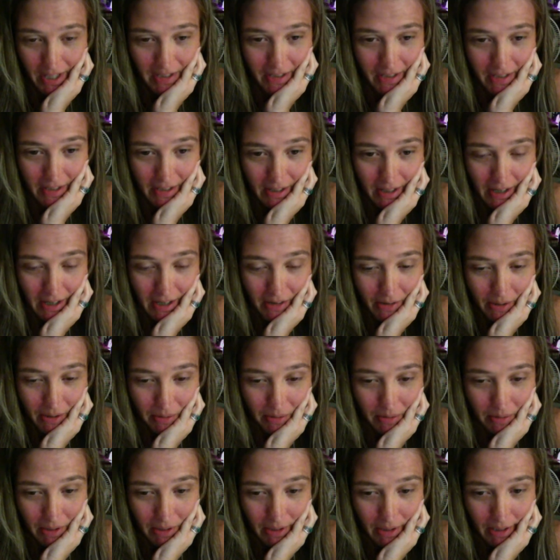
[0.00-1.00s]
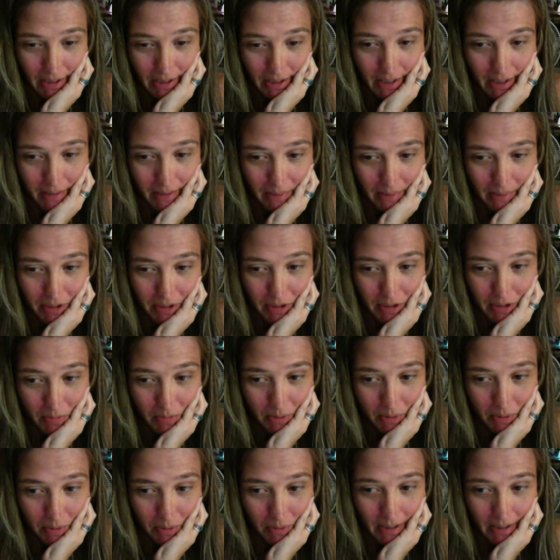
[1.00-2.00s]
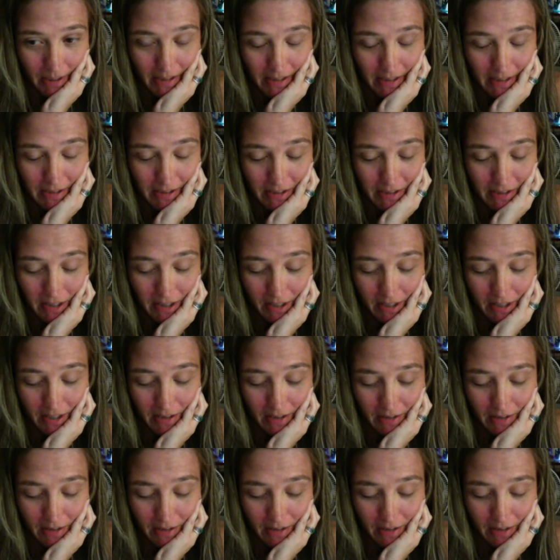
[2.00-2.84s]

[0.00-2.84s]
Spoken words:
not how I really am. That's just my rising sign.